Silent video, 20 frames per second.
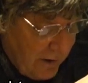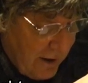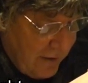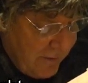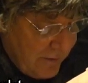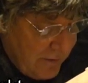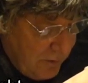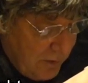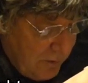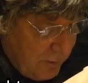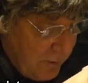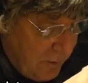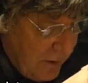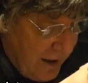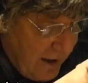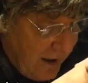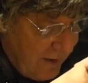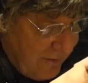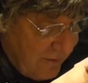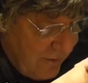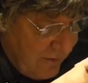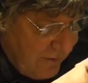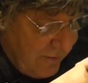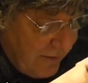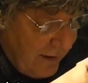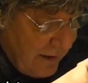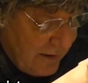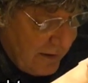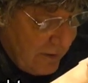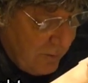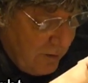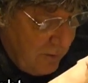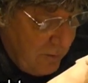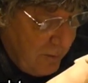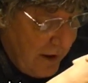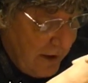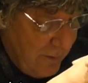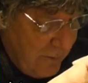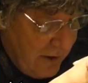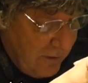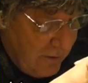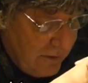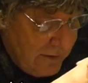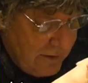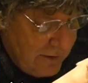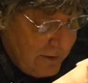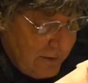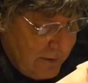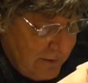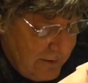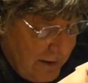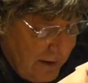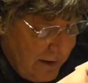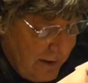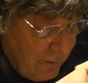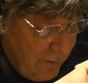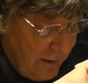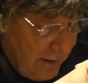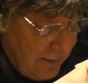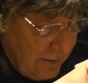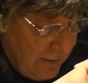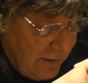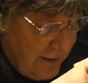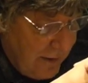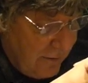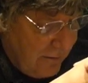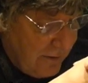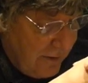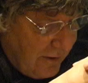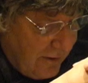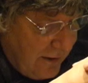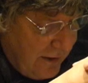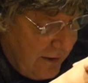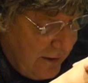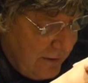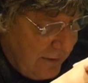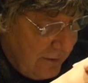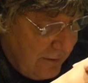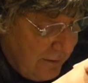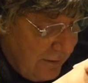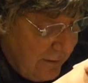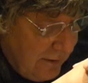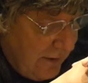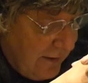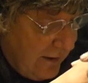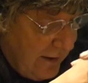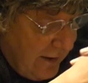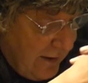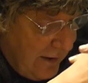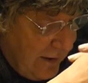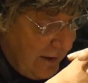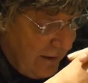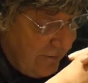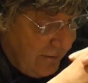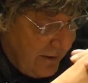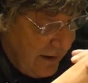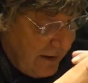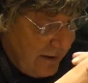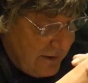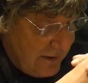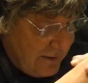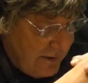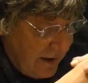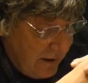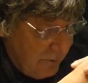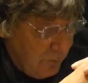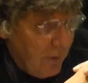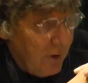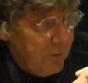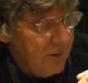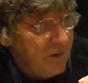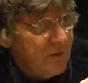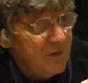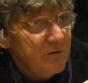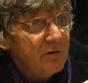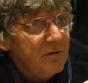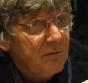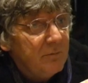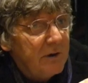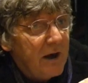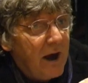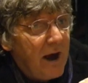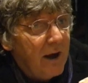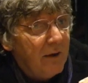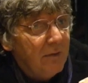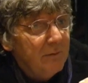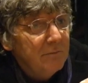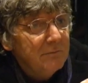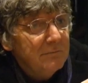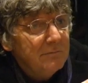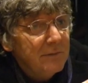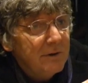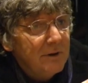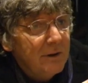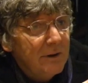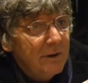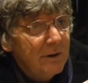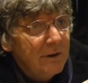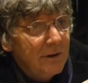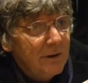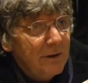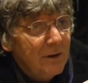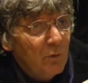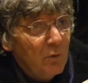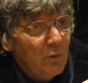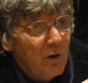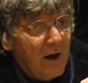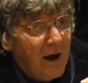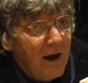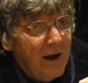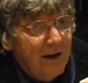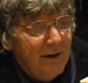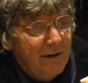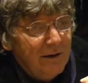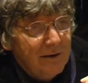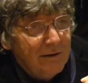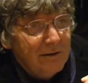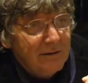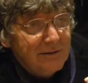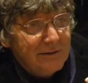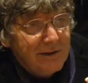have to be prepared for the fact that we may be hunting the Taliban and Al-Qaeda in Afghanistan months from now. We're 8 years